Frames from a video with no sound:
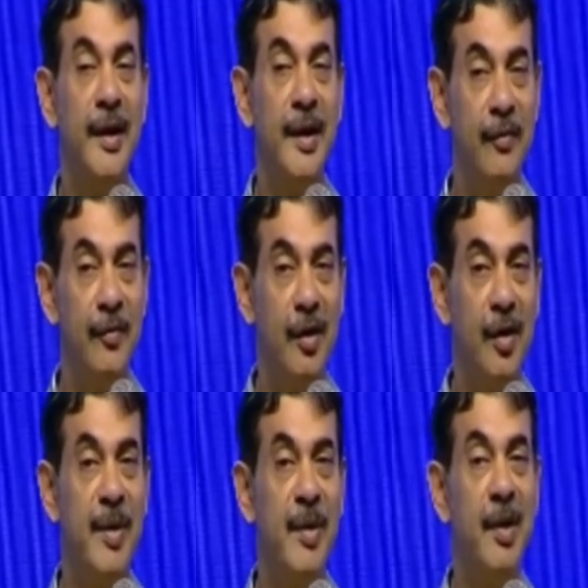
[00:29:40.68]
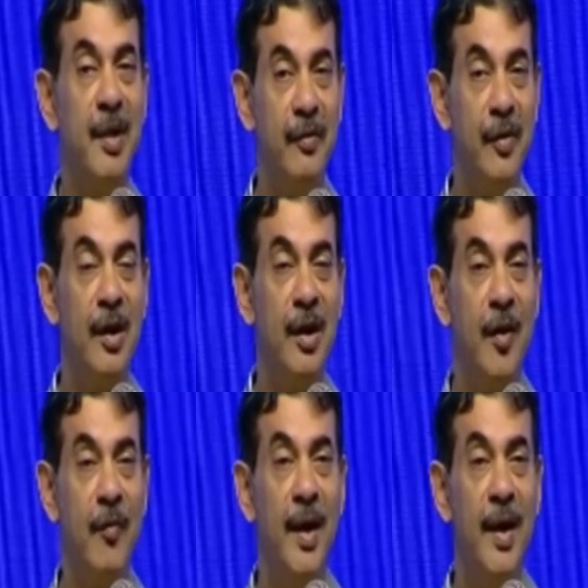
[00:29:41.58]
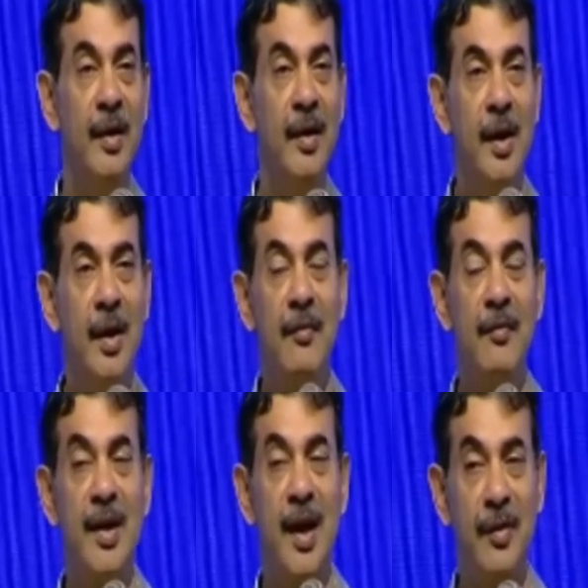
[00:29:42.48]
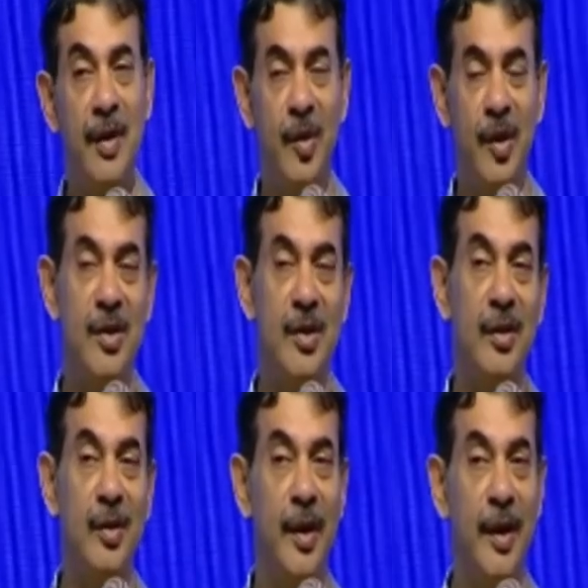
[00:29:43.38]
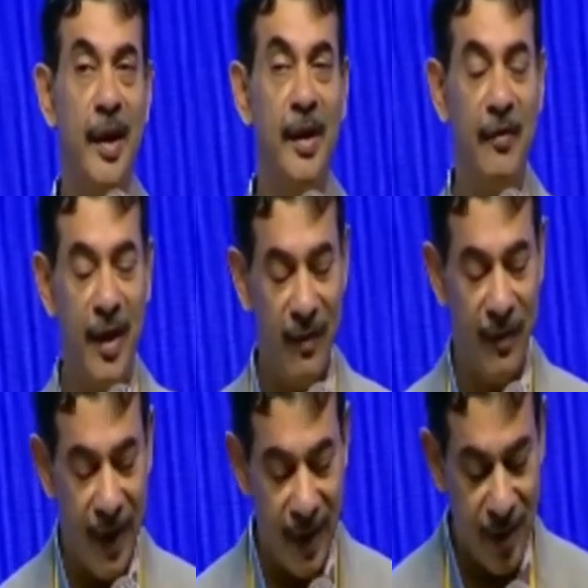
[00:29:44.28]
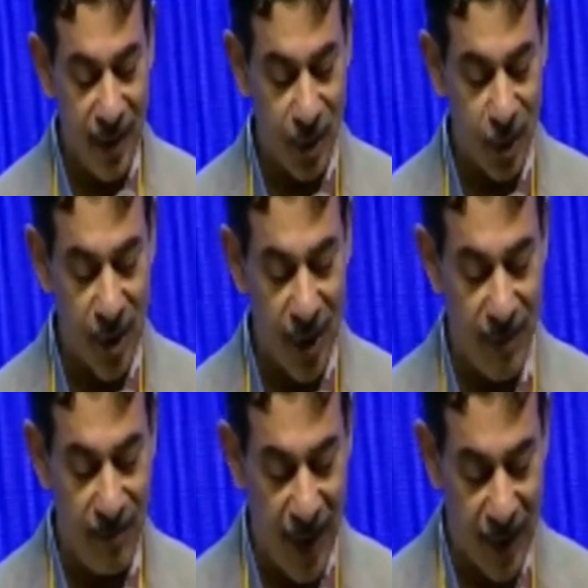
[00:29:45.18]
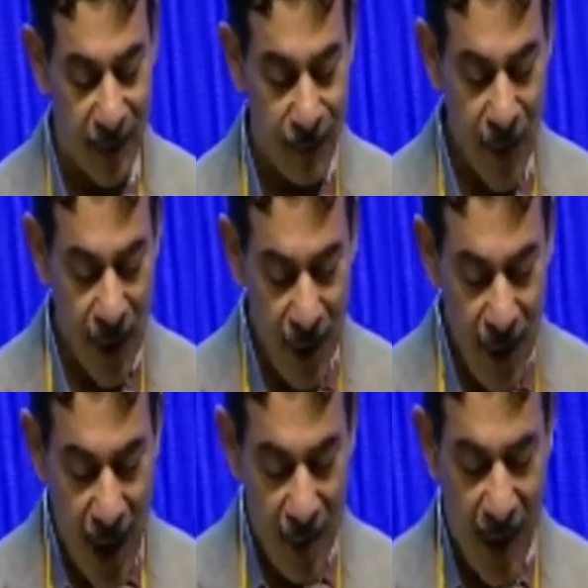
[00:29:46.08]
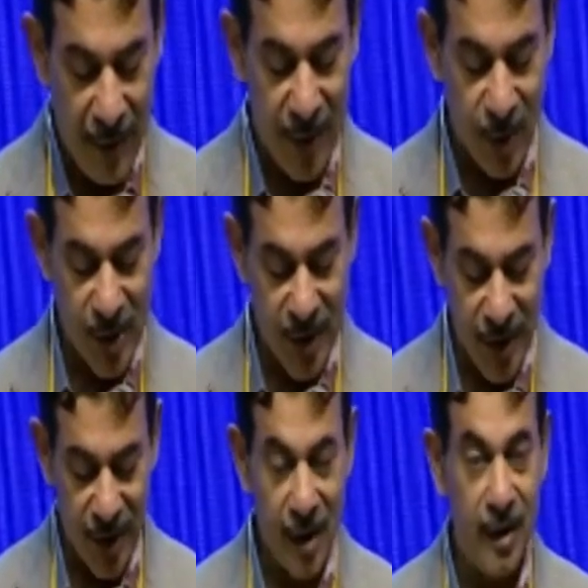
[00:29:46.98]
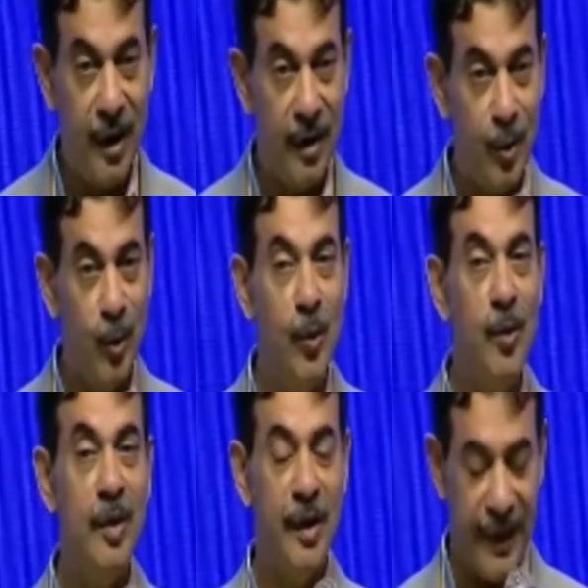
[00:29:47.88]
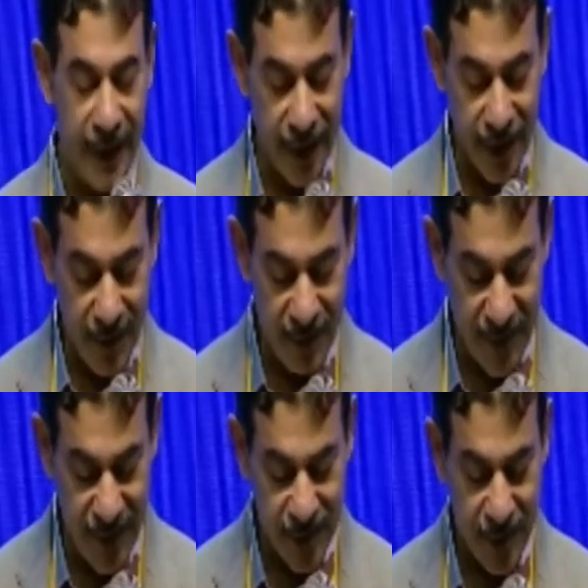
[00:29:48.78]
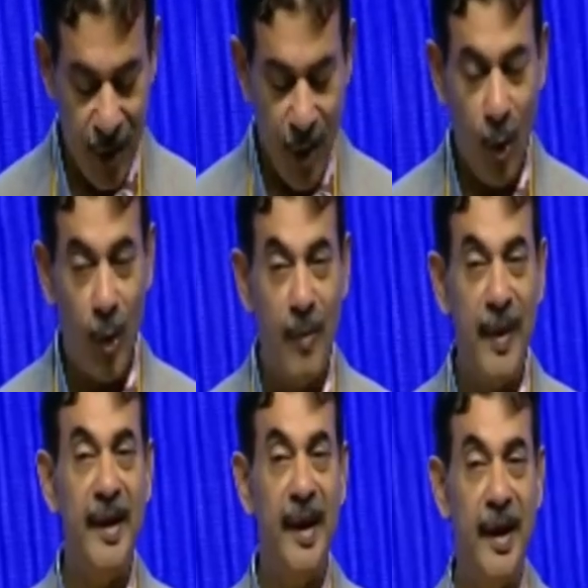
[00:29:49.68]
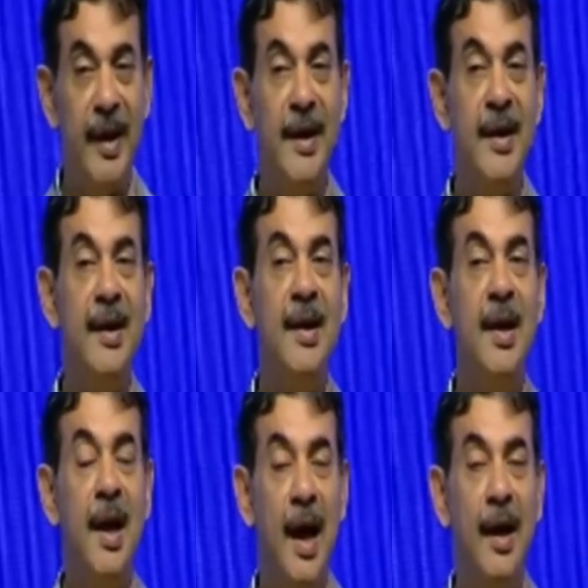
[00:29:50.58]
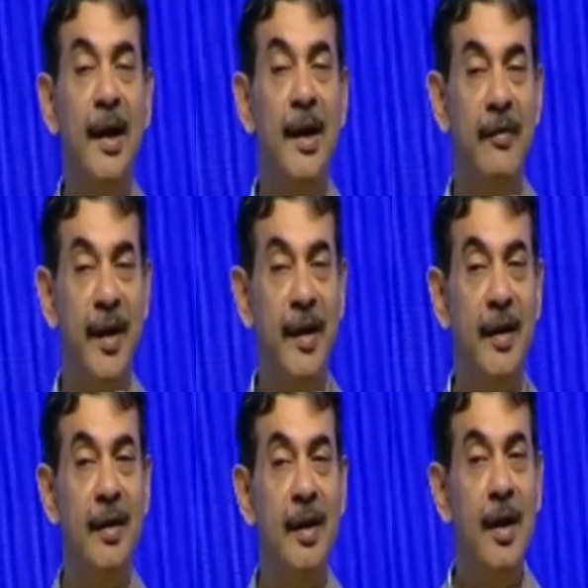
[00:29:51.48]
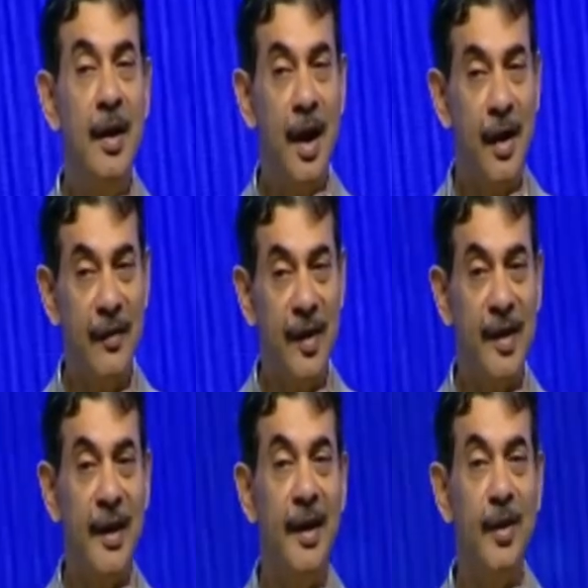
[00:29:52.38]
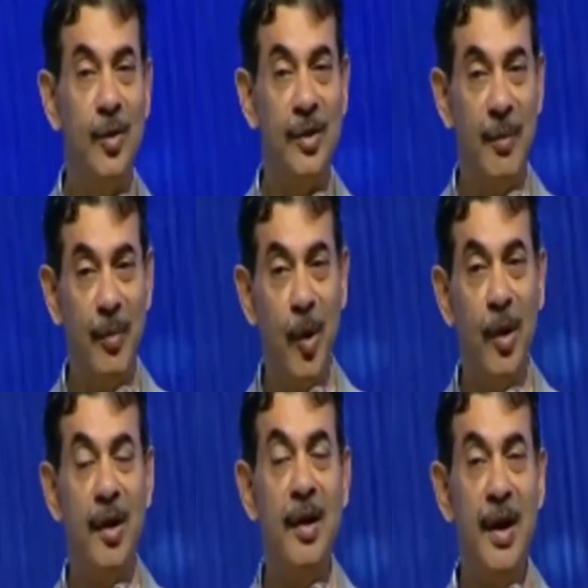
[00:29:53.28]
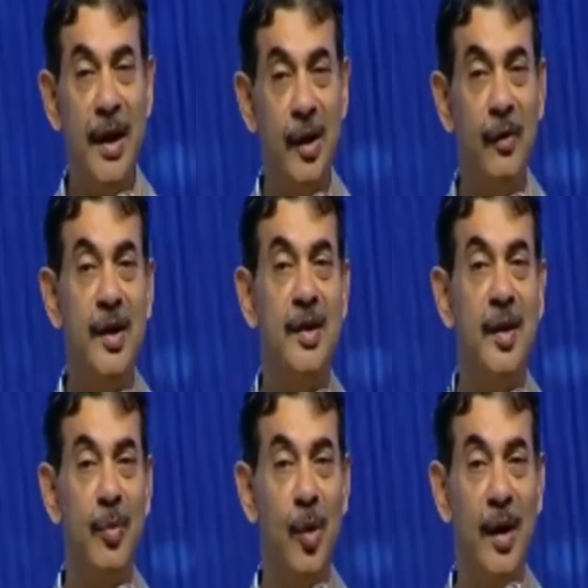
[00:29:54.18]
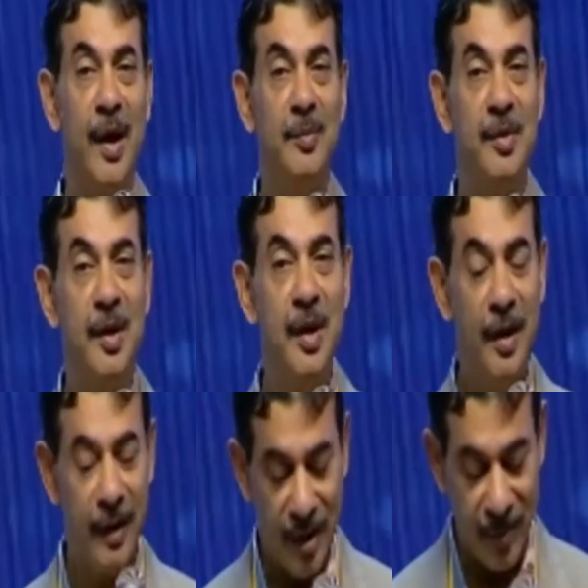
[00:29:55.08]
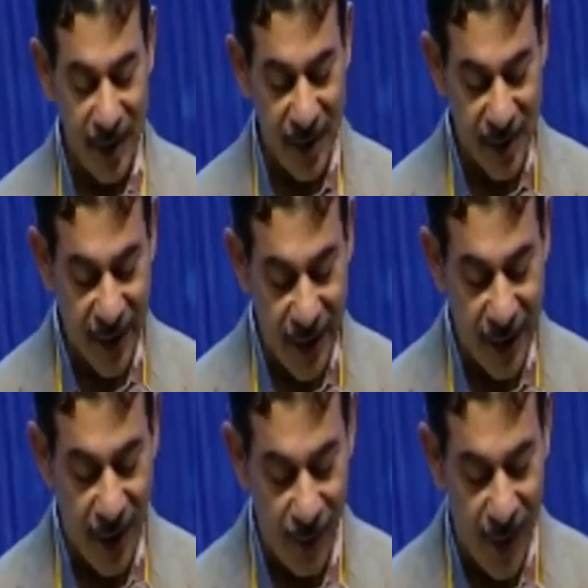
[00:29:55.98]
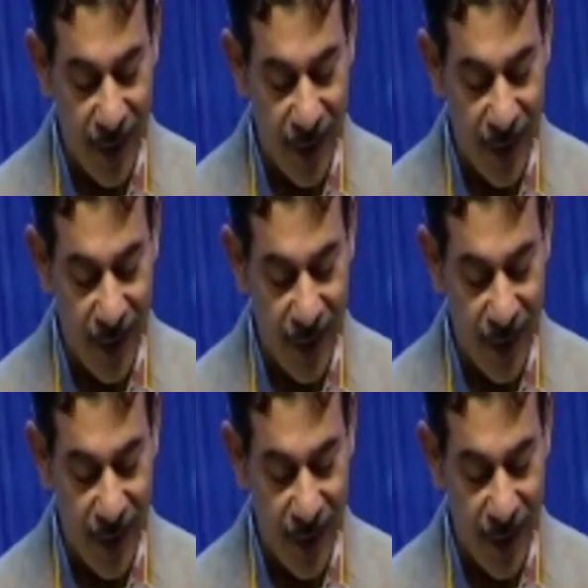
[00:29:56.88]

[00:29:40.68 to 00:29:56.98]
for the people, for the government, which have the potential to create a very wide social impact. I'm happy to share that two leading companies, OpenAI and NVIDIA, have decided to support innovation programs run by the state government.